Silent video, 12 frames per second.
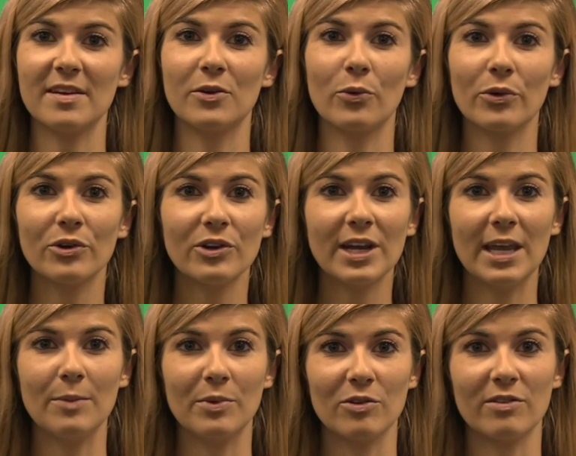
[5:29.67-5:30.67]
in order to
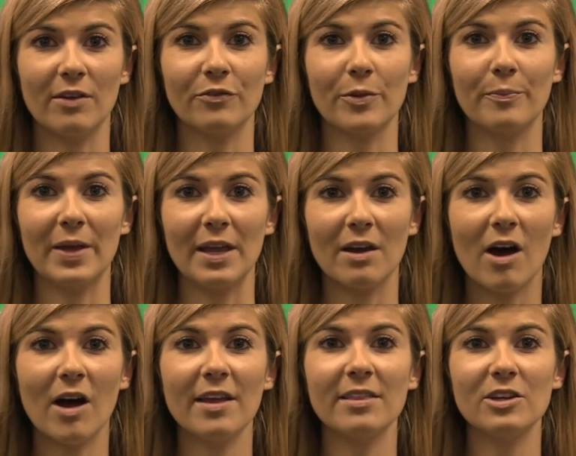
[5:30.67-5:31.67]
keep yourself from being
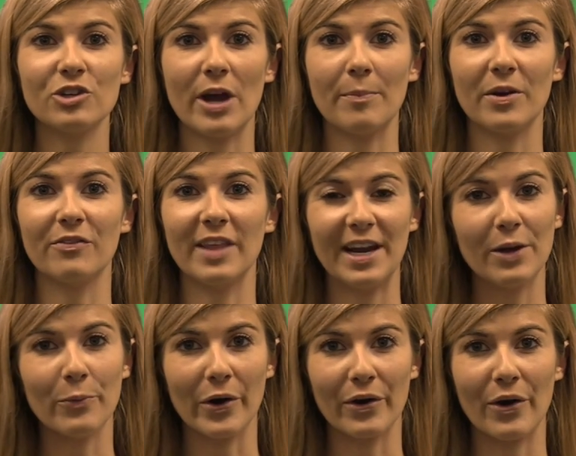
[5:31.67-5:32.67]
caught in the trap of
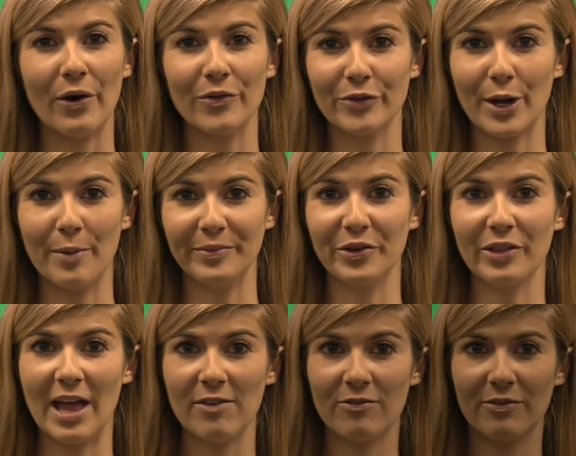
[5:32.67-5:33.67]
letting work overcome your
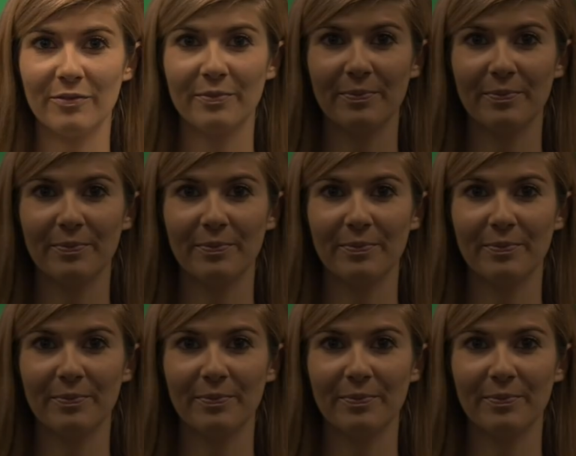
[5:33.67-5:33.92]
life.